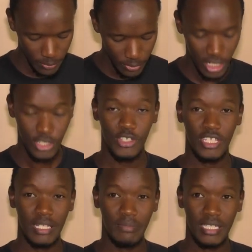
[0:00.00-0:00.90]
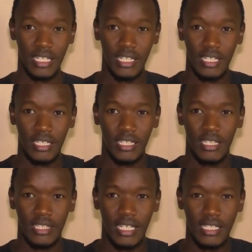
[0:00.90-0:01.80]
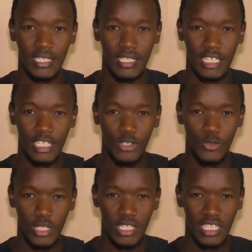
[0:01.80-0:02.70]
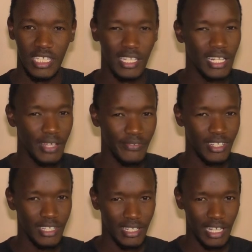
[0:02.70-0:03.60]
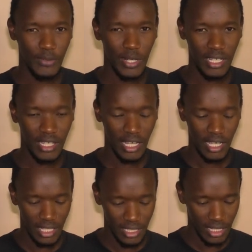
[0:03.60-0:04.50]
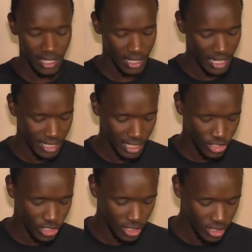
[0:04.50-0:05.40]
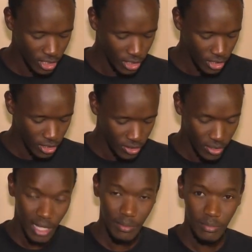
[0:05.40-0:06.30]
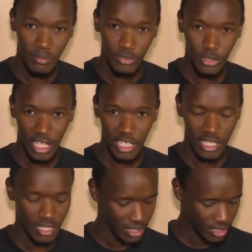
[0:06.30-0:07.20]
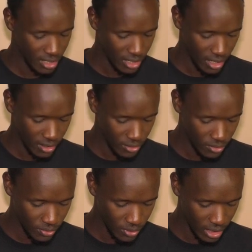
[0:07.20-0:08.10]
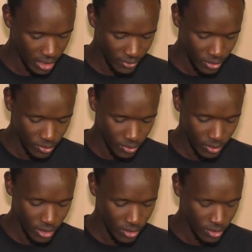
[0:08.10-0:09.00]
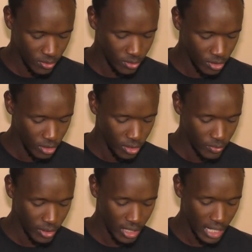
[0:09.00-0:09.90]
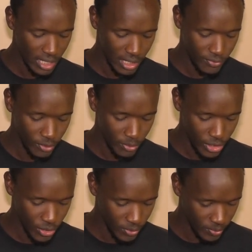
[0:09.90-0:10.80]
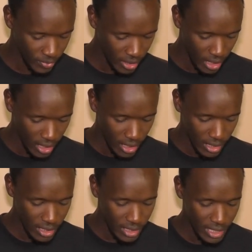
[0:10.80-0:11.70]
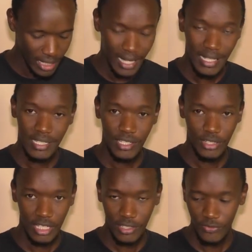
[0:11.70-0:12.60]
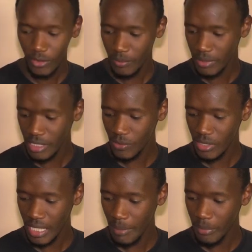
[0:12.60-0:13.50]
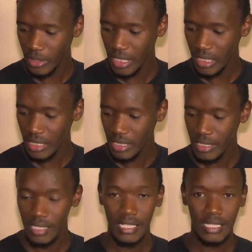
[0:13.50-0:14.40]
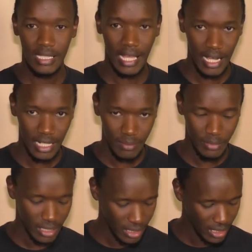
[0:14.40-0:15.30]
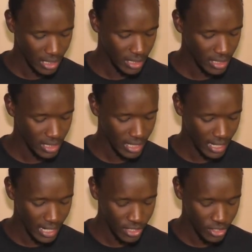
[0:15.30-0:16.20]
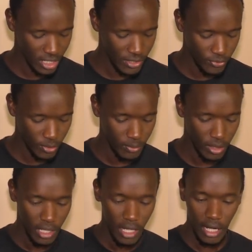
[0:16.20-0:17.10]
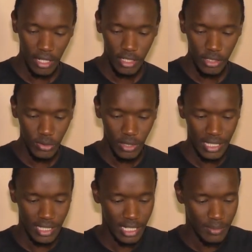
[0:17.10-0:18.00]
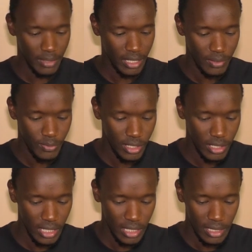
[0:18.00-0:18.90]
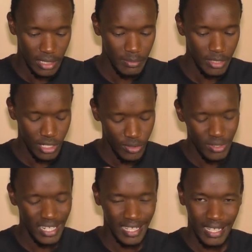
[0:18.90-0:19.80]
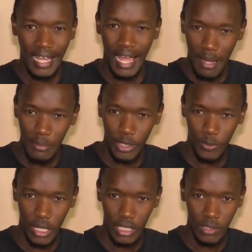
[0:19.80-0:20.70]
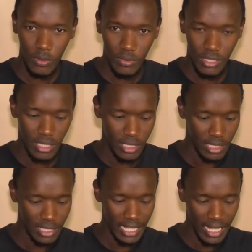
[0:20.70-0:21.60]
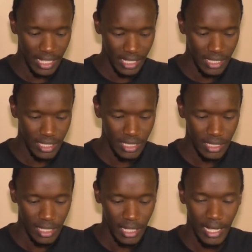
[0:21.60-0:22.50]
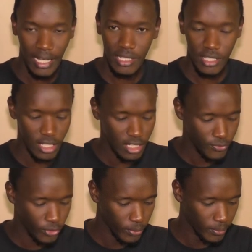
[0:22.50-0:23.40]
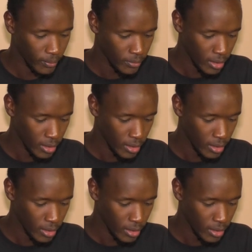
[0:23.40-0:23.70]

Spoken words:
Productions Limited. That is in 2011. I worked there as an attache. So you can now whatever you want to do with that information. This is a cast release form. This was a model release agreement. This is a cast release form. I'll read you a statement where it says, let me just read, like, I am the one who is signing this cast release form.